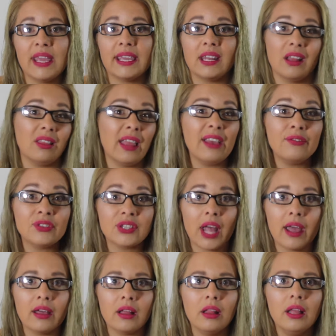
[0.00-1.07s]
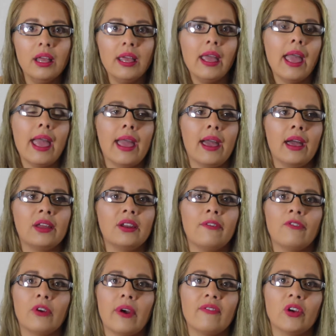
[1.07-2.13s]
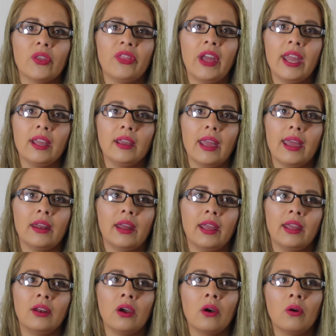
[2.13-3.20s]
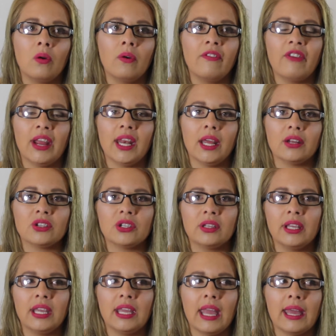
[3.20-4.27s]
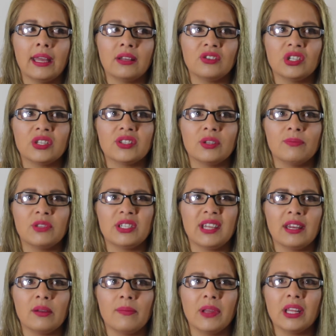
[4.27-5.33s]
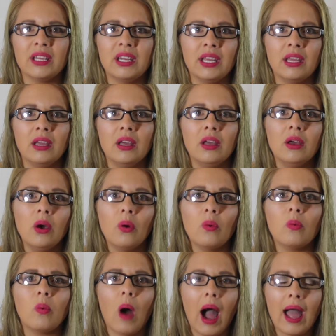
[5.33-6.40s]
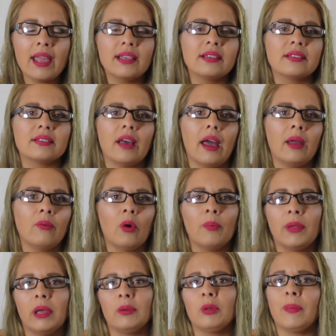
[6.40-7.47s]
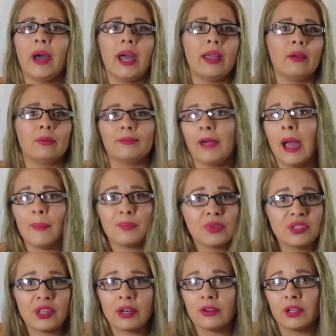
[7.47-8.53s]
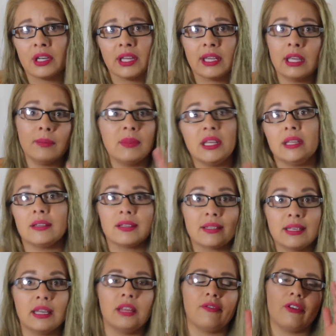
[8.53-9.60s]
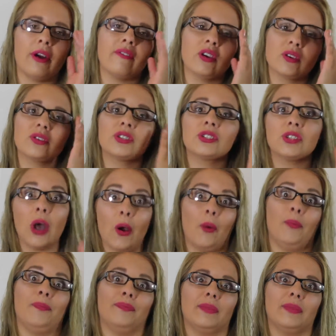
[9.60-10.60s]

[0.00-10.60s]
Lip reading: make it a lifestyle and a forever thing, and I know financially and just sustainability wise I won't be able to buy wraps that are going to keep me skinny forever. So